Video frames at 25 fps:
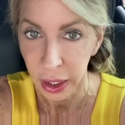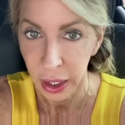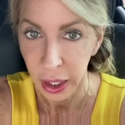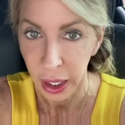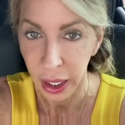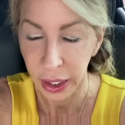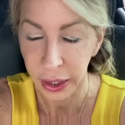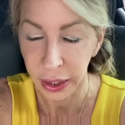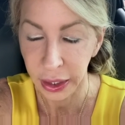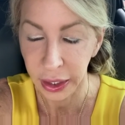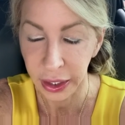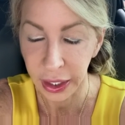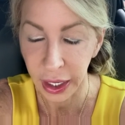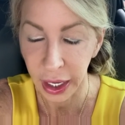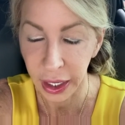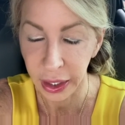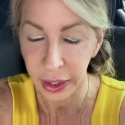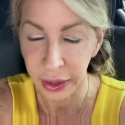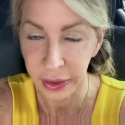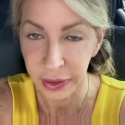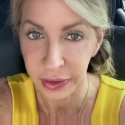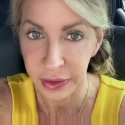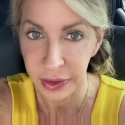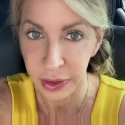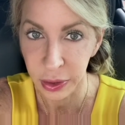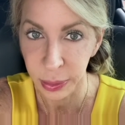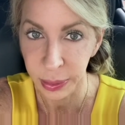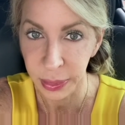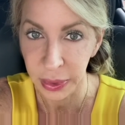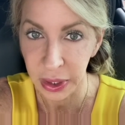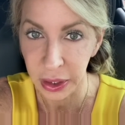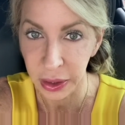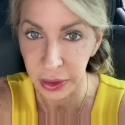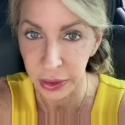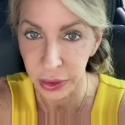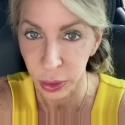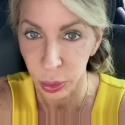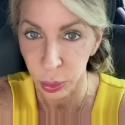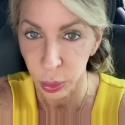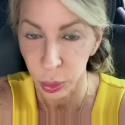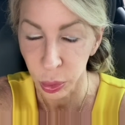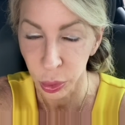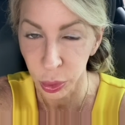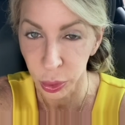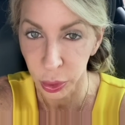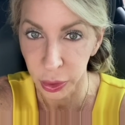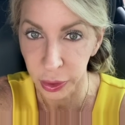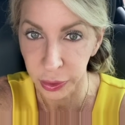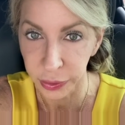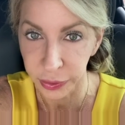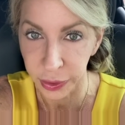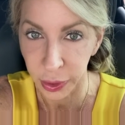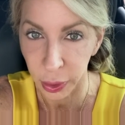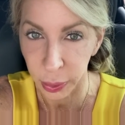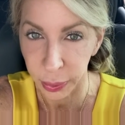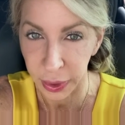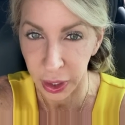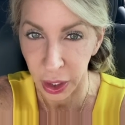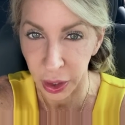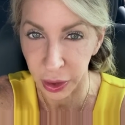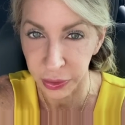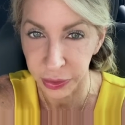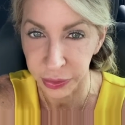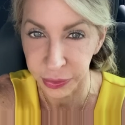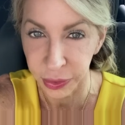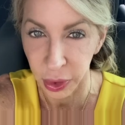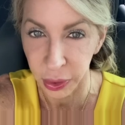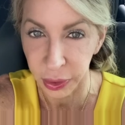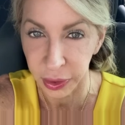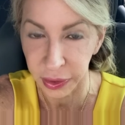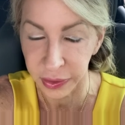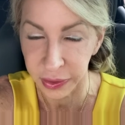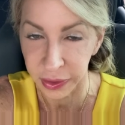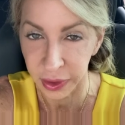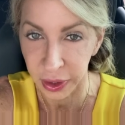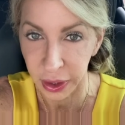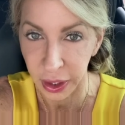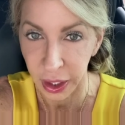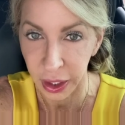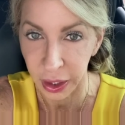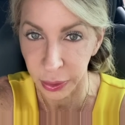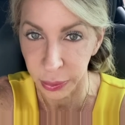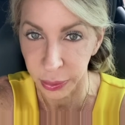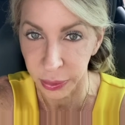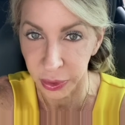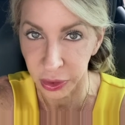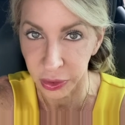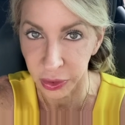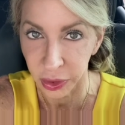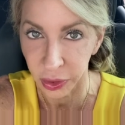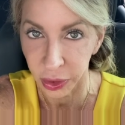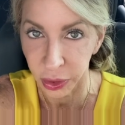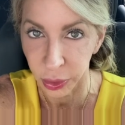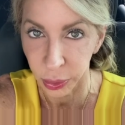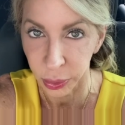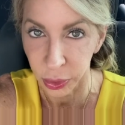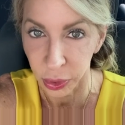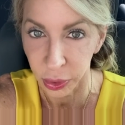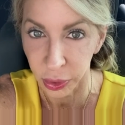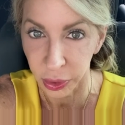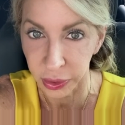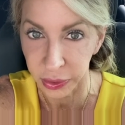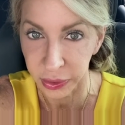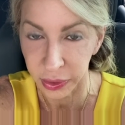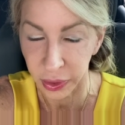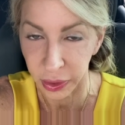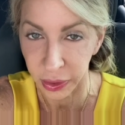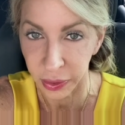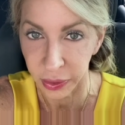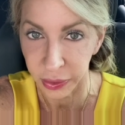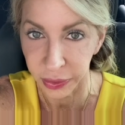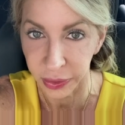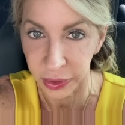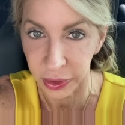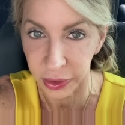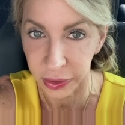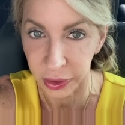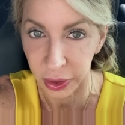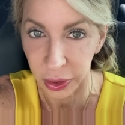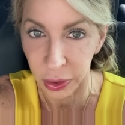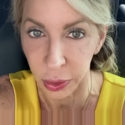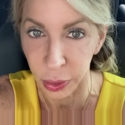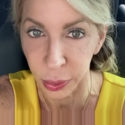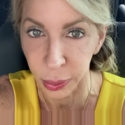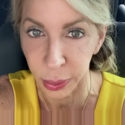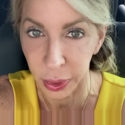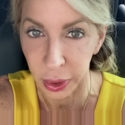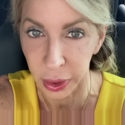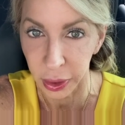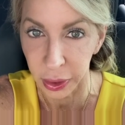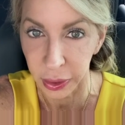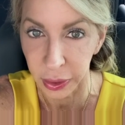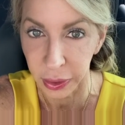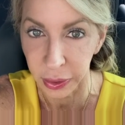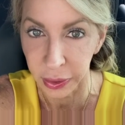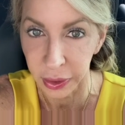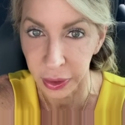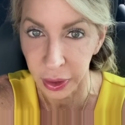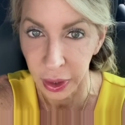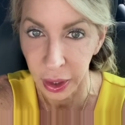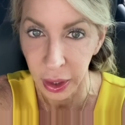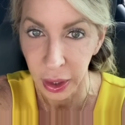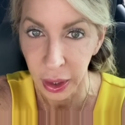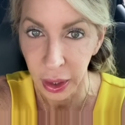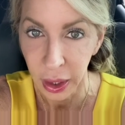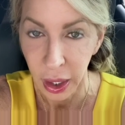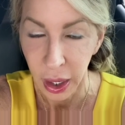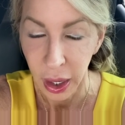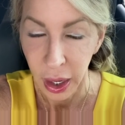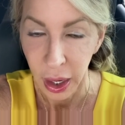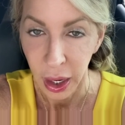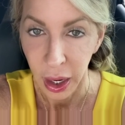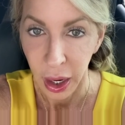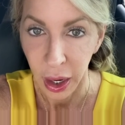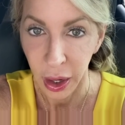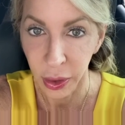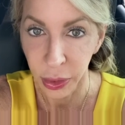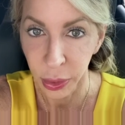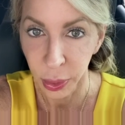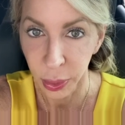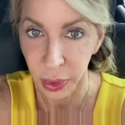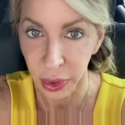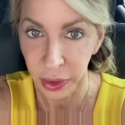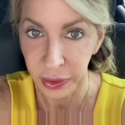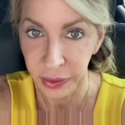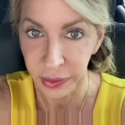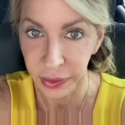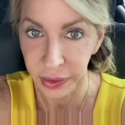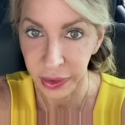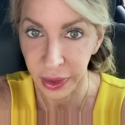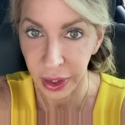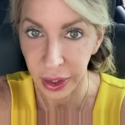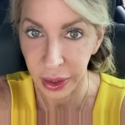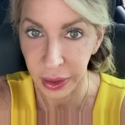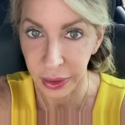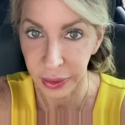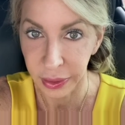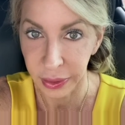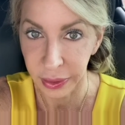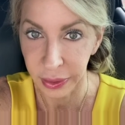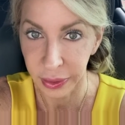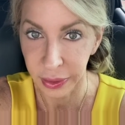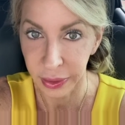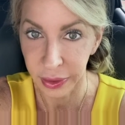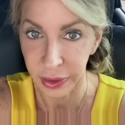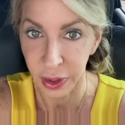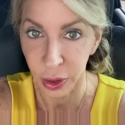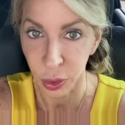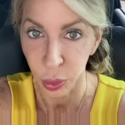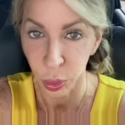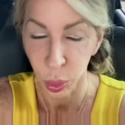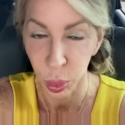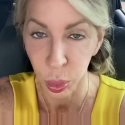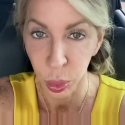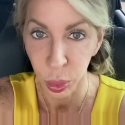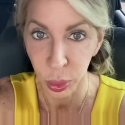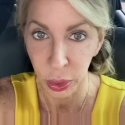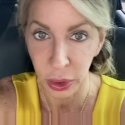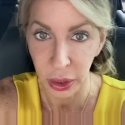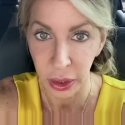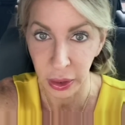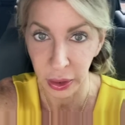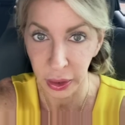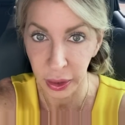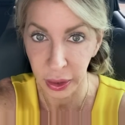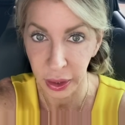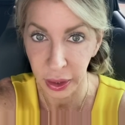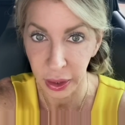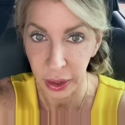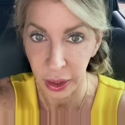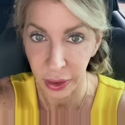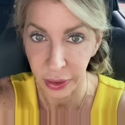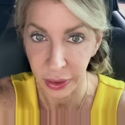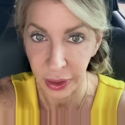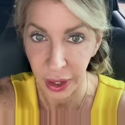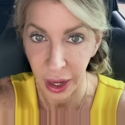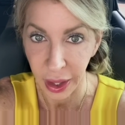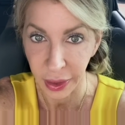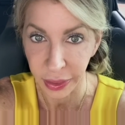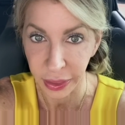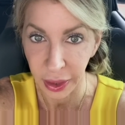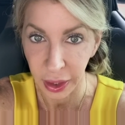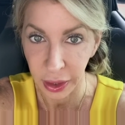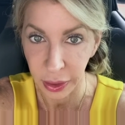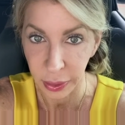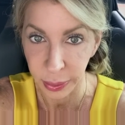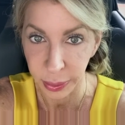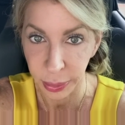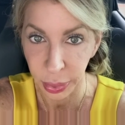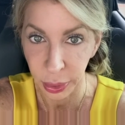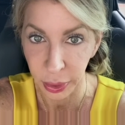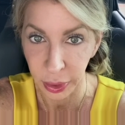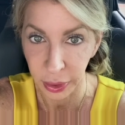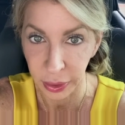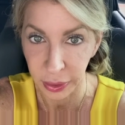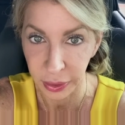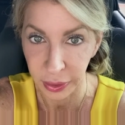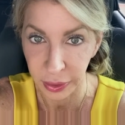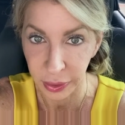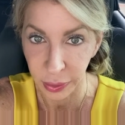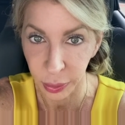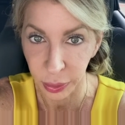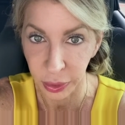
And again, to me, the rules that we all focus in on, which are the rules of the physical world, are the ones that really are not that important.